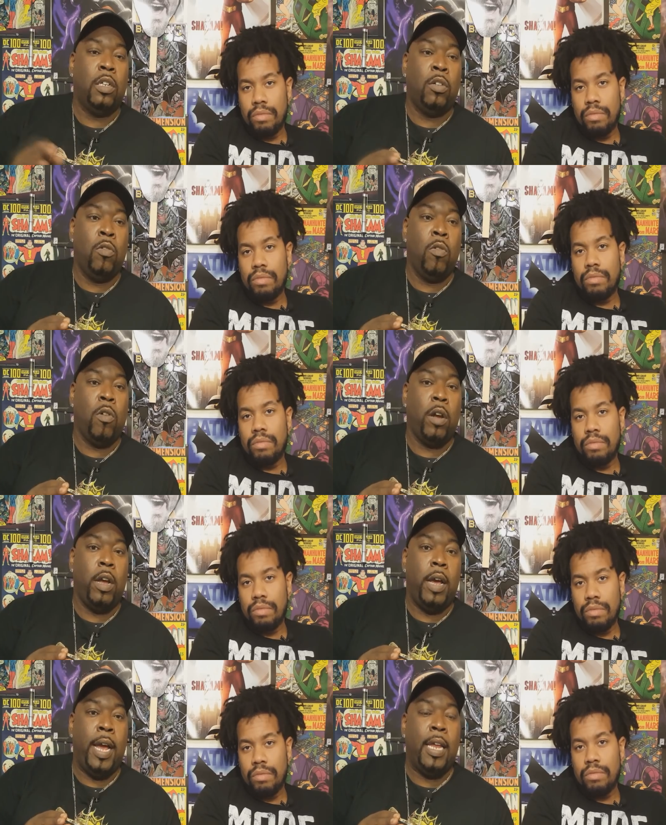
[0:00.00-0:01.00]
Speaker 1: the
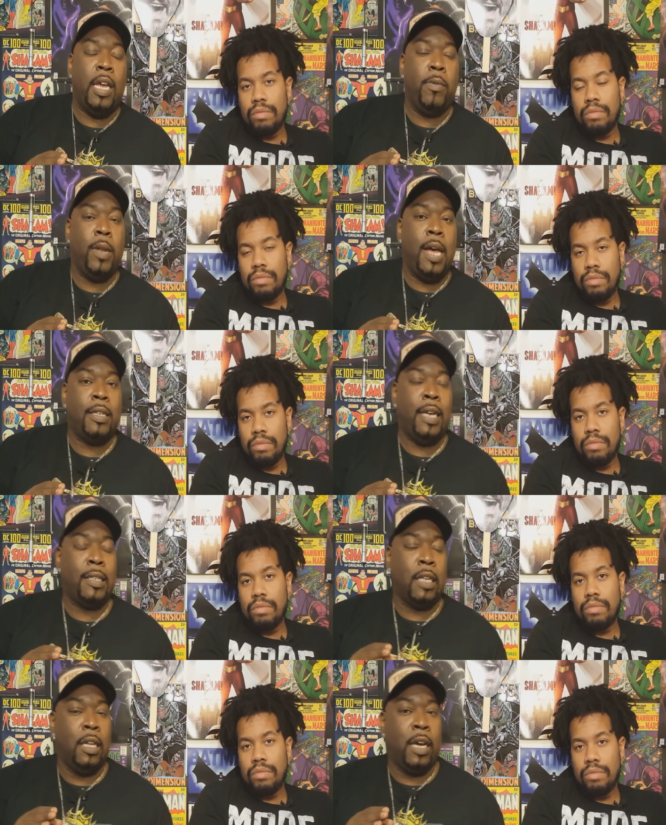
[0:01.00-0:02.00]
door, and then he realizes he
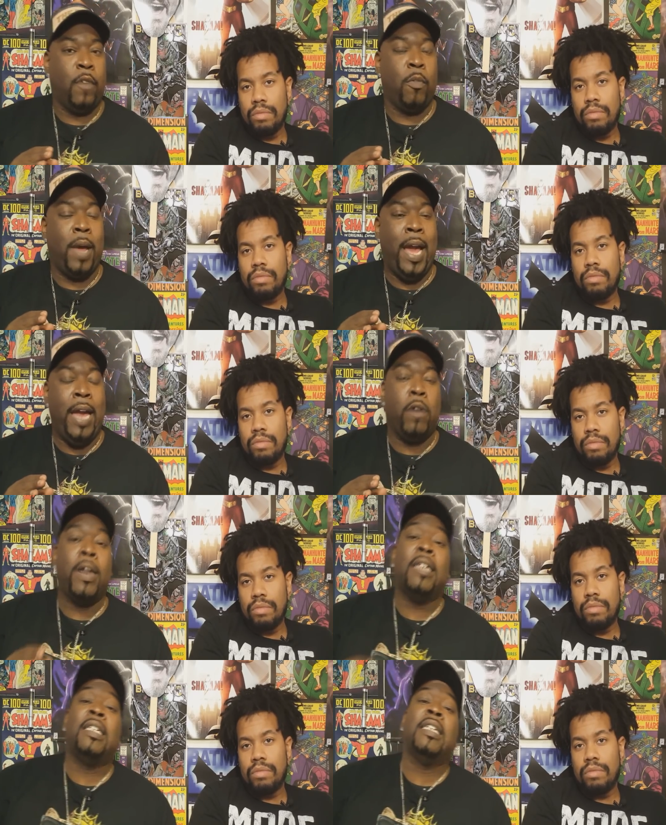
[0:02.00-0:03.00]
has to look at it from an angle,
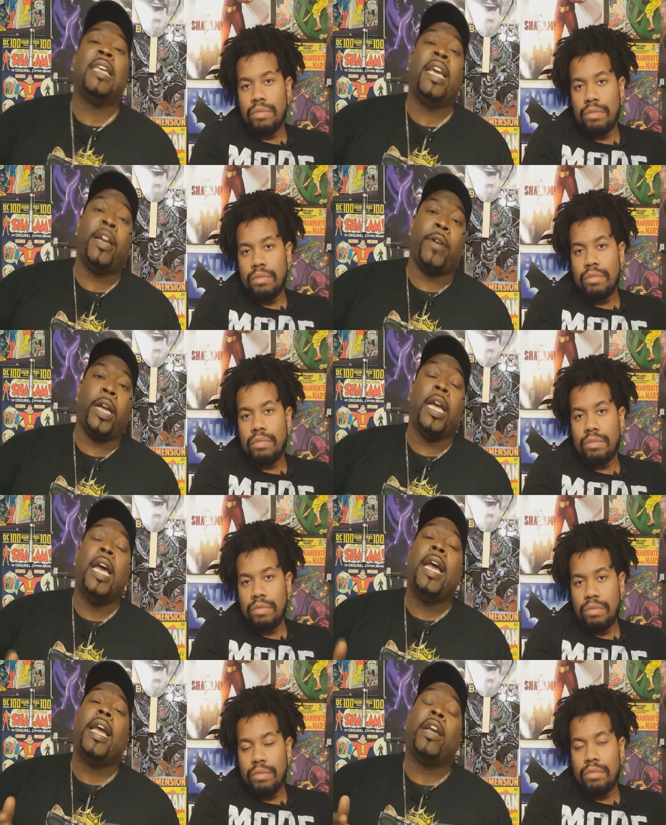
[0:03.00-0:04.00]
and it says Erie,
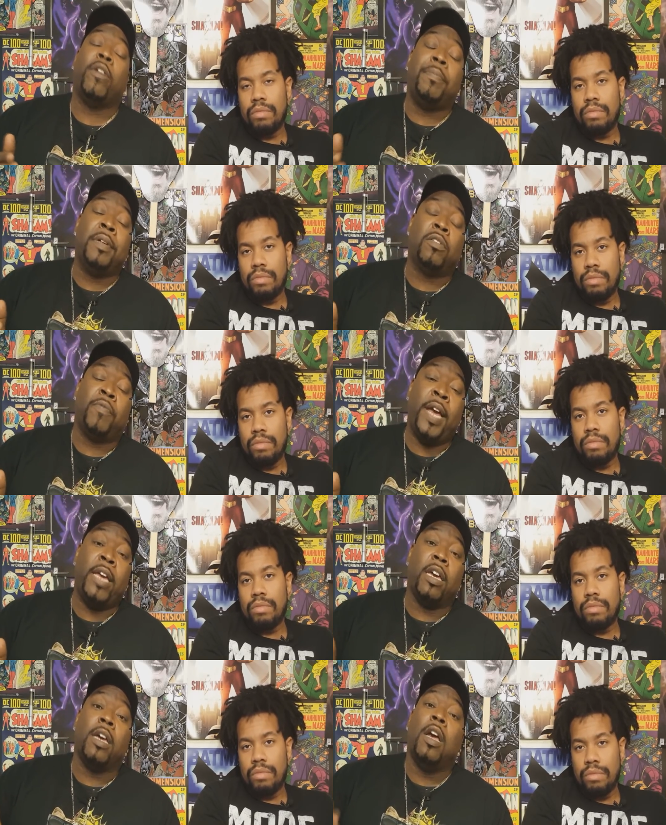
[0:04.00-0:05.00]
Erie,
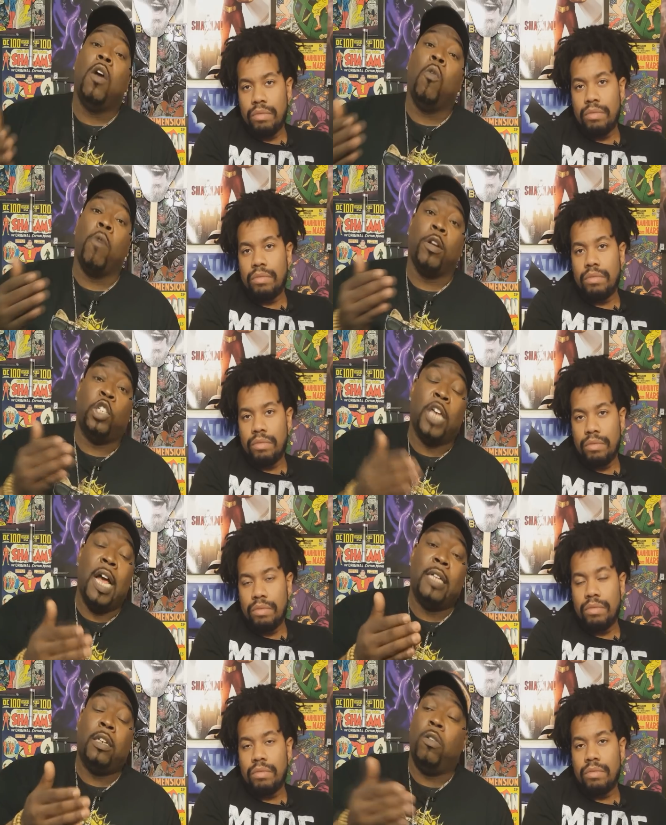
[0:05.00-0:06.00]
Pennsylvania where
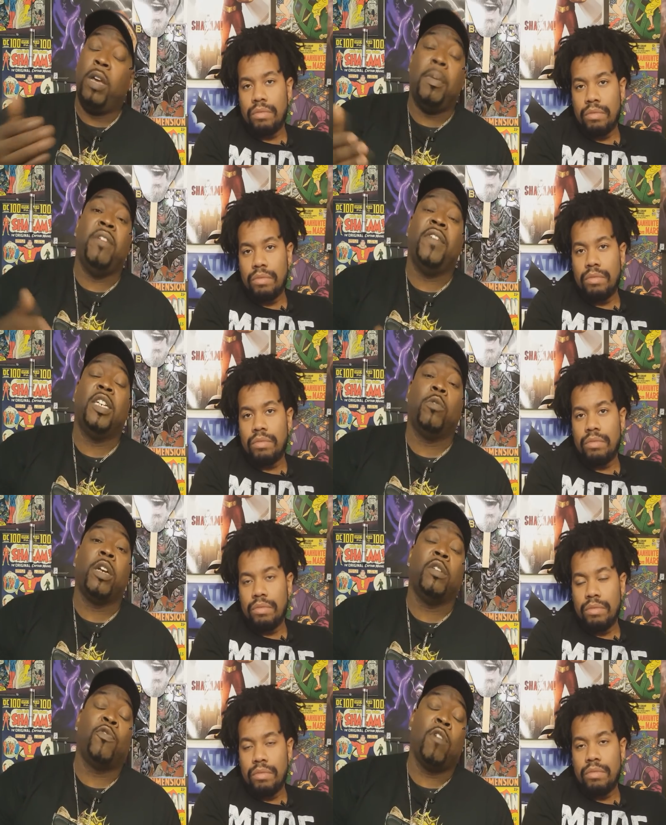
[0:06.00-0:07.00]
John told him in the vision
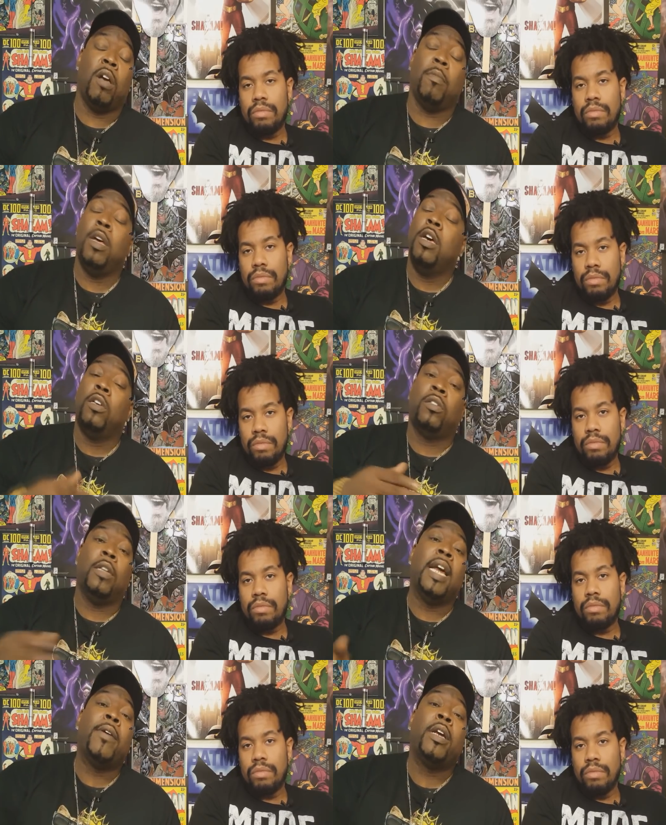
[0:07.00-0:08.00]
where he's from.
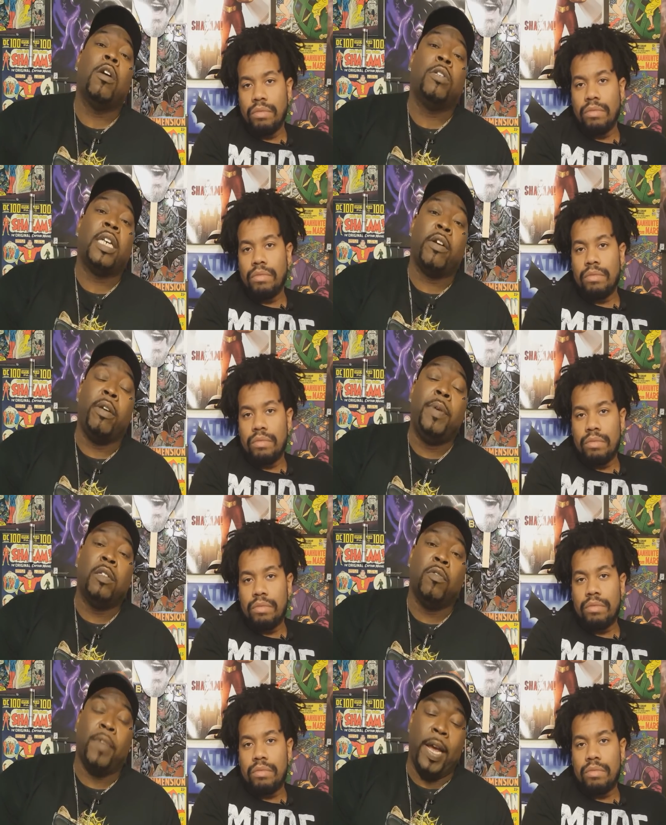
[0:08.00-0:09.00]
So Larry goes to Erie,
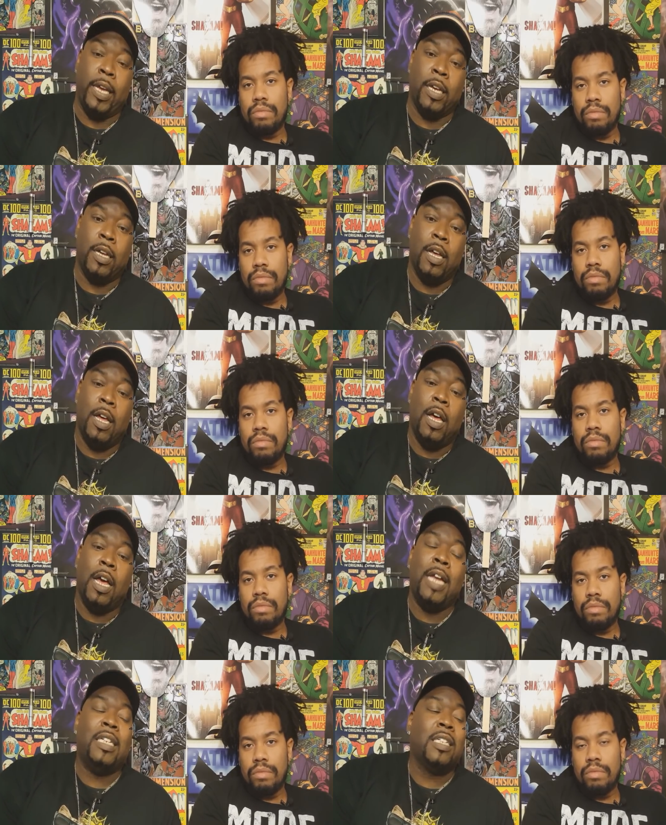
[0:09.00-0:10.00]
Pennsylvania.
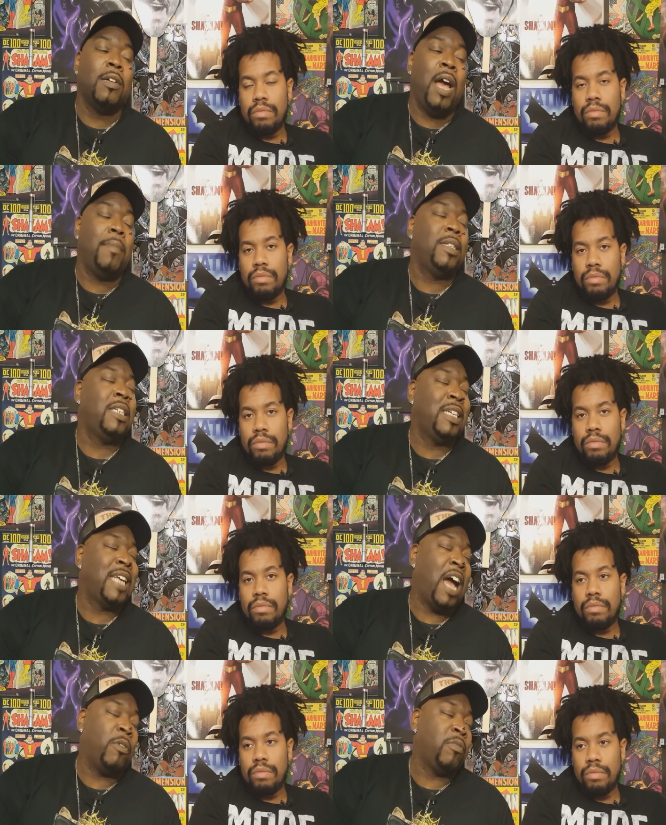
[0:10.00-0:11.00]
It just so happens six
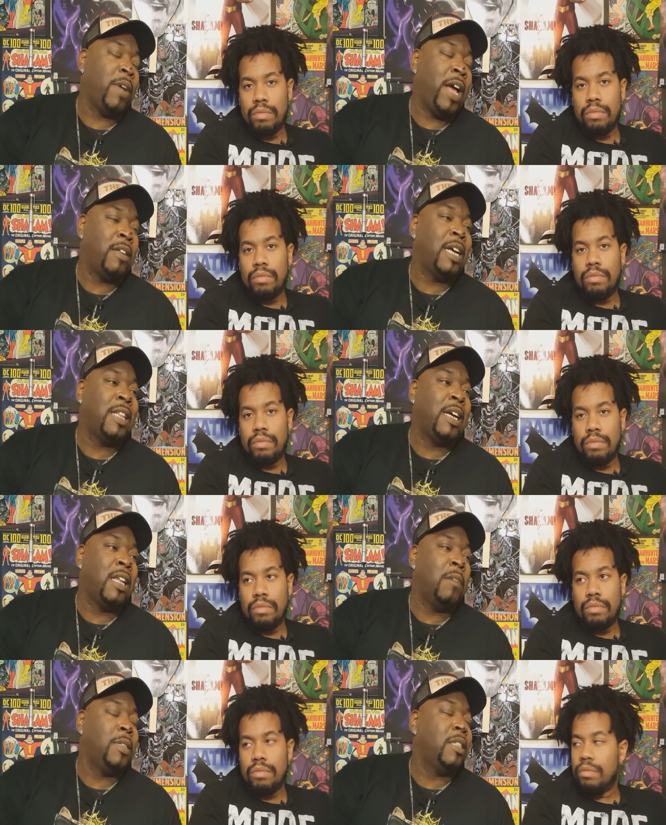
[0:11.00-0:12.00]
hours from my house. I think
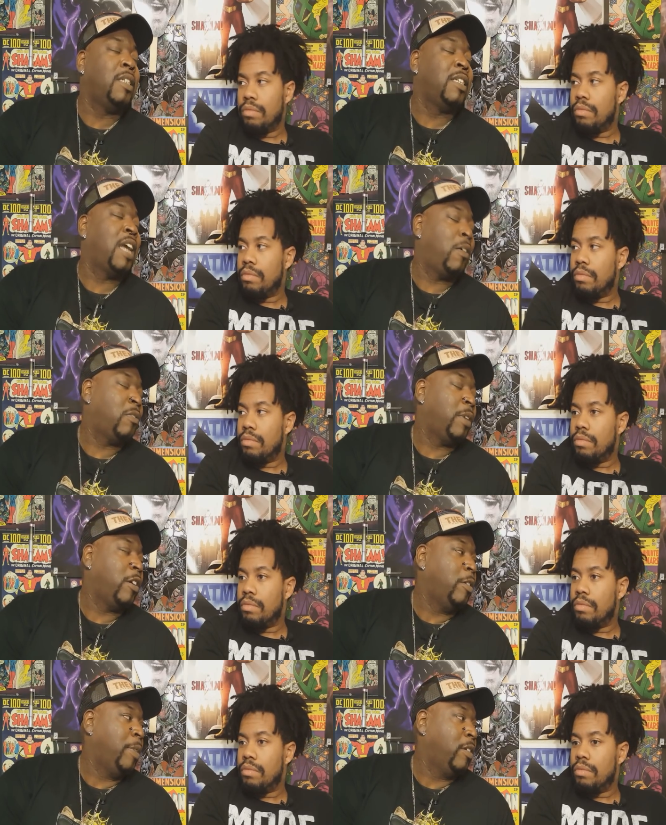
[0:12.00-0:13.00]
Columbus is six hours from
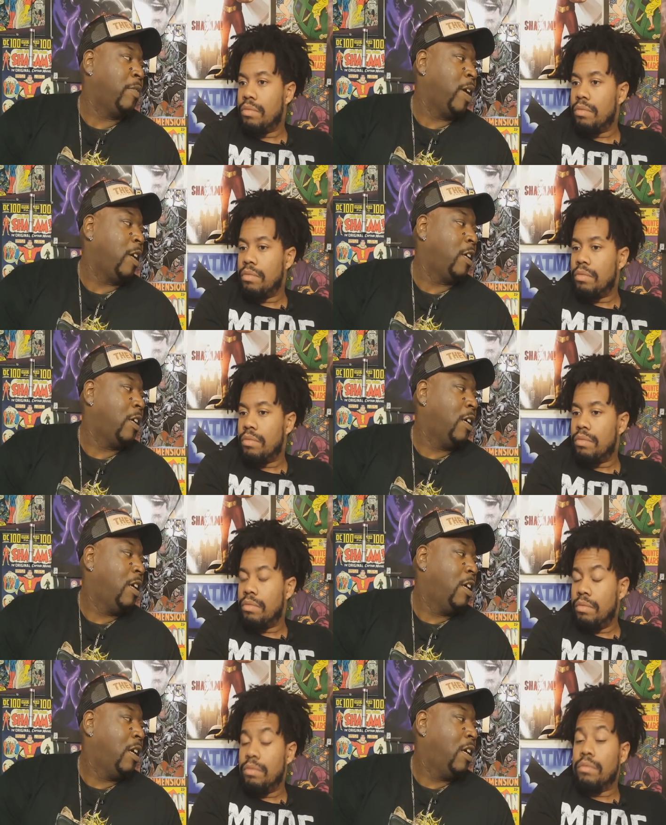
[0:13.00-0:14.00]
Erie, Pennsylvania.
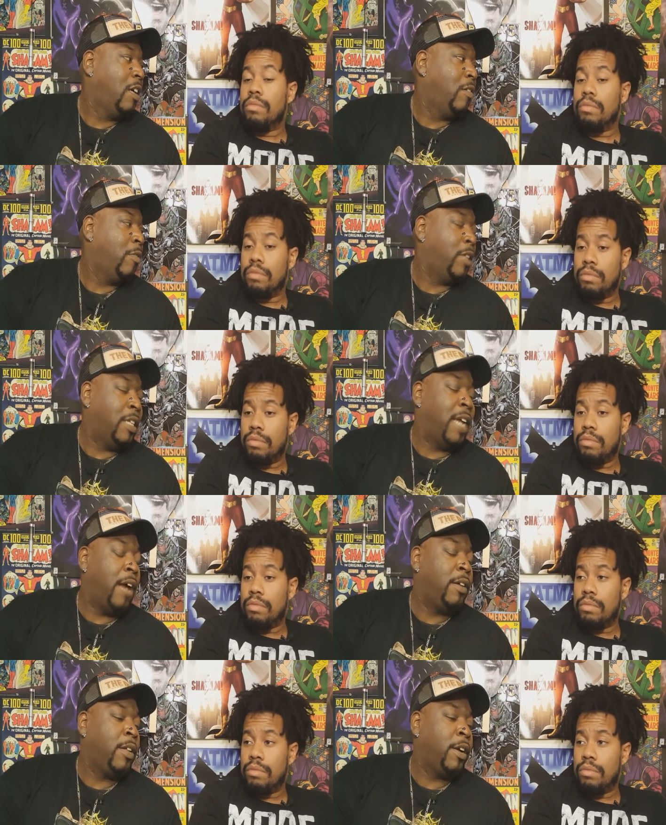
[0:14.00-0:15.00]
Mm. Where the
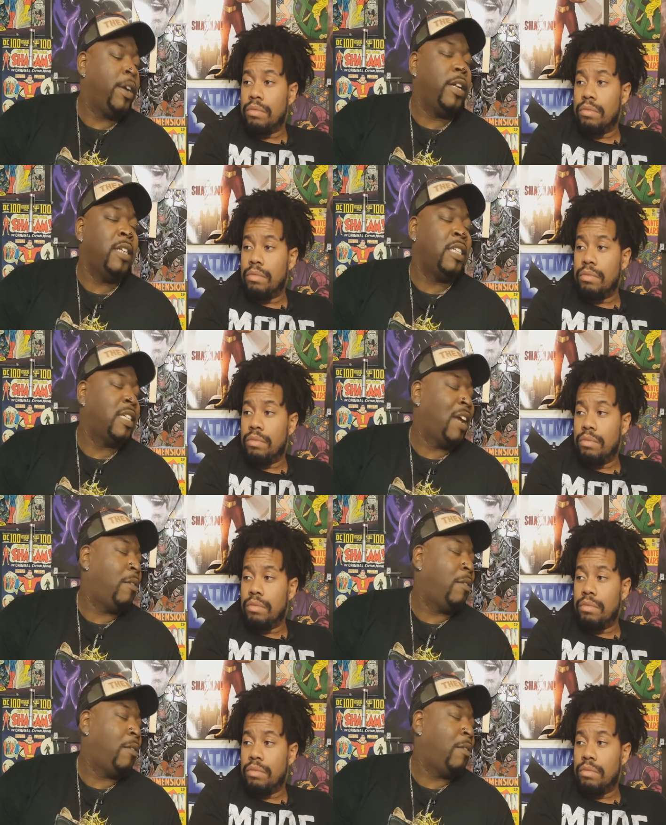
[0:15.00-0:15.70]
town that they're in is six